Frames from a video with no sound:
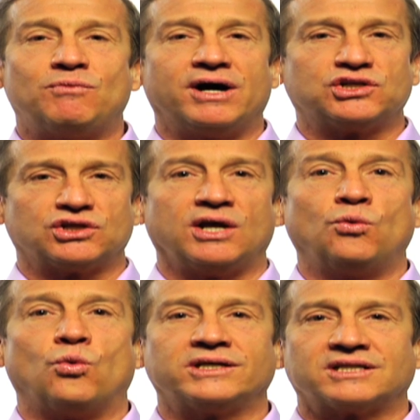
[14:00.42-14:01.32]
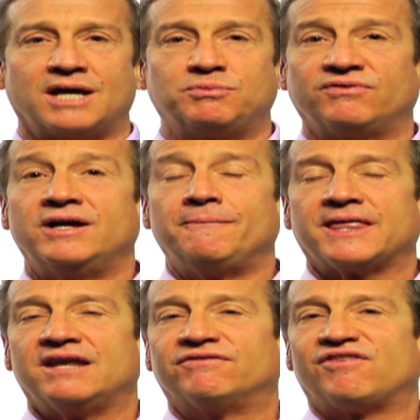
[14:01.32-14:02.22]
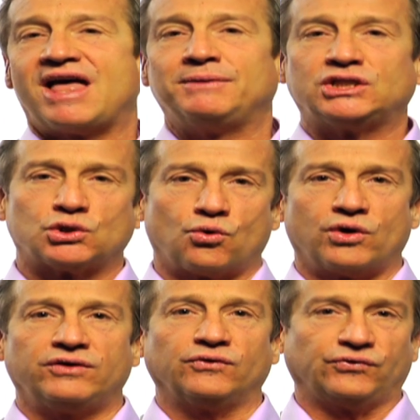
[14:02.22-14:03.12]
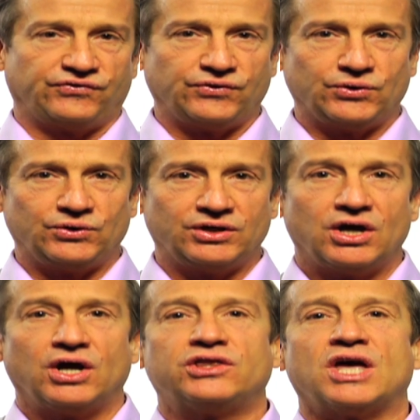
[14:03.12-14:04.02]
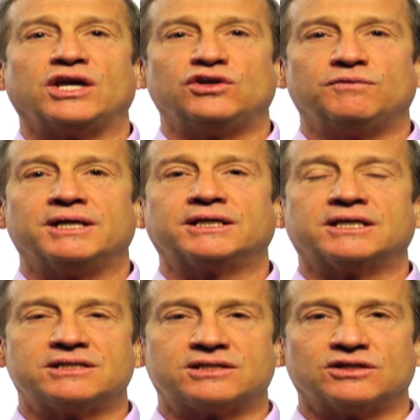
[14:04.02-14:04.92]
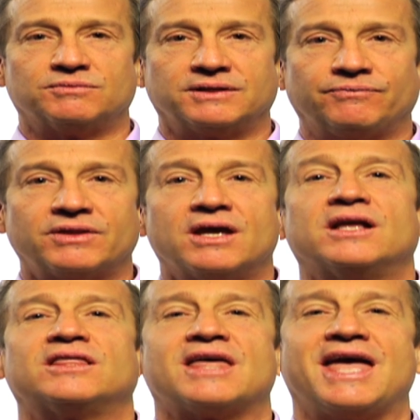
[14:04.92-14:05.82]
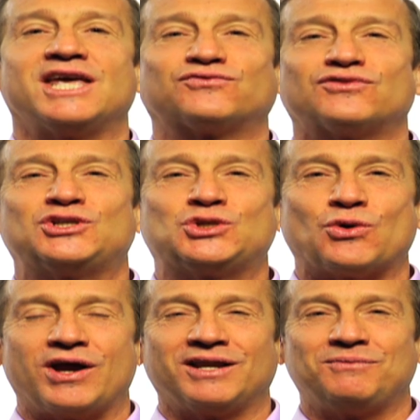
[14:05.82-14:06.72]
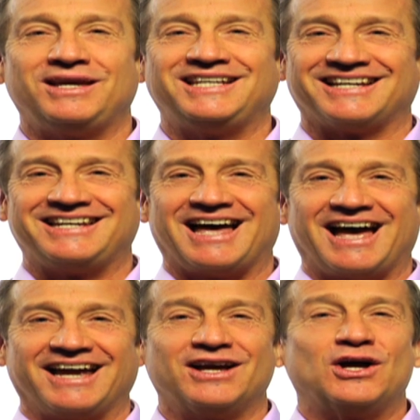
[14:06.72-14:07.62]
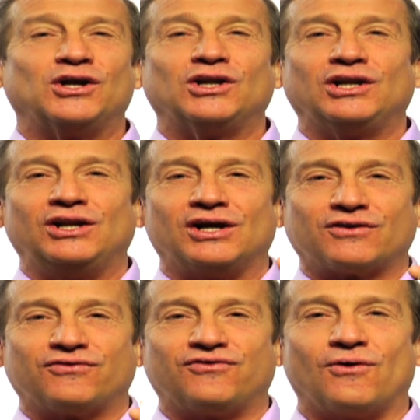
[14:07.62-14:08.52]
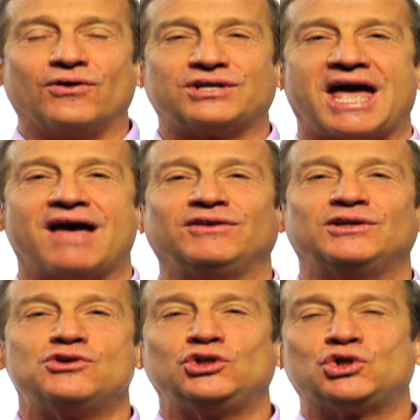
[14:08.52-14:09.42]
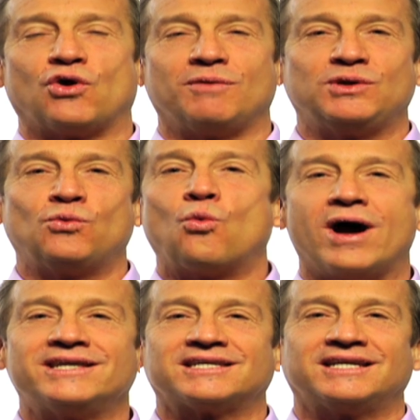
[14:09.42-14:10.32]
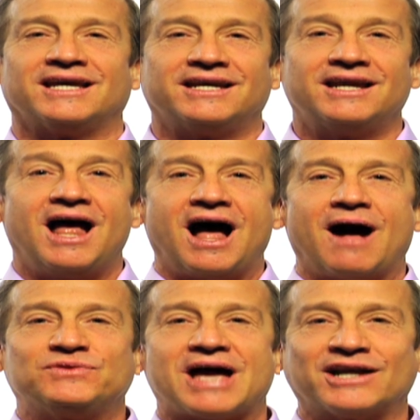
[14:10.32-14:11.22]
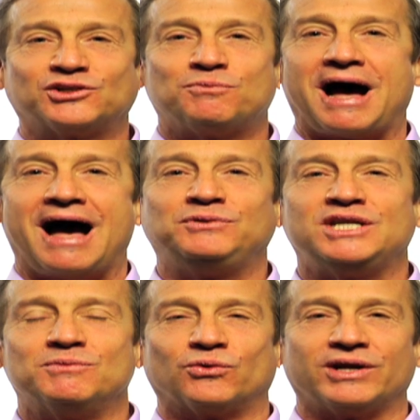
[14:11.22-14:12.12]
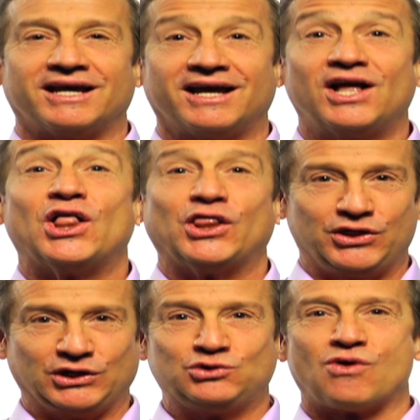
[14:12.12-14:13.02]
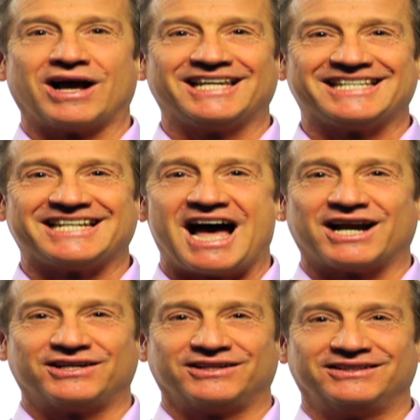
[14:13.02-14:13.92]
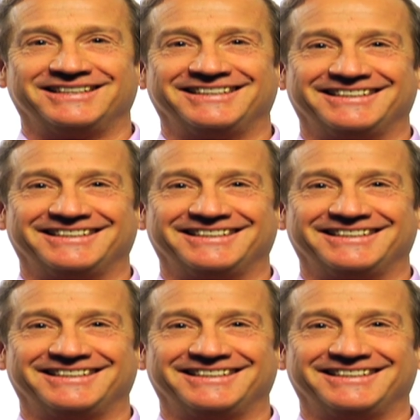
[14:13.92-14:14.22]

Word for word: much and what type of inflammatory food that you've been consuming. Thanks for joining me today. Look forward to having you join me once again. I'm Dr. Bob DeMaria, the Drugless Doctor.